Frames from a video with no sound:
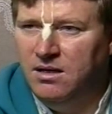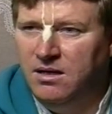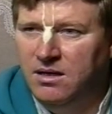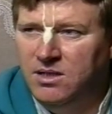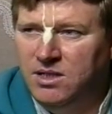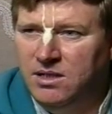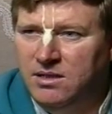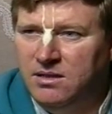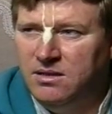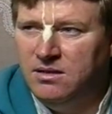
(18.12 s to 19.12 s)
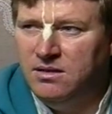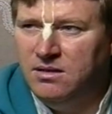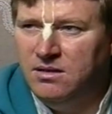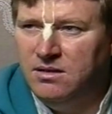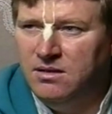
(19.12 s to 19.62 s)
This
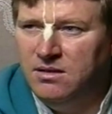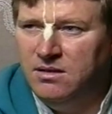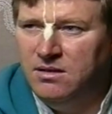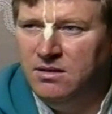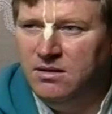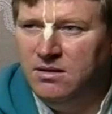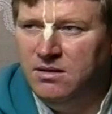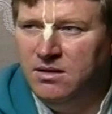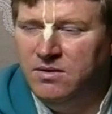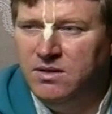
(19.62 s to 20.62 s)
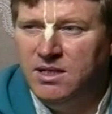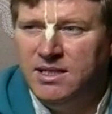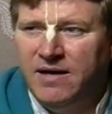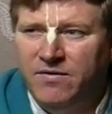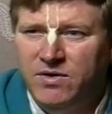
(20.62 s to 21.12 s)
is
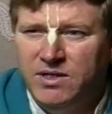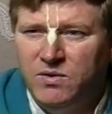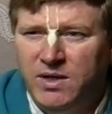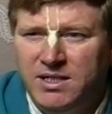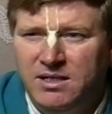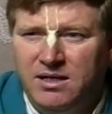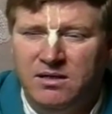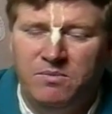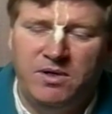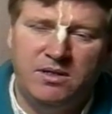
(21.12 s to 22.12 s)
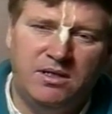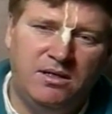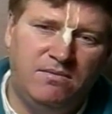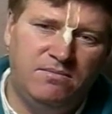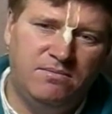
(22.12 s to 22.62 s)
just after his 29th birthday.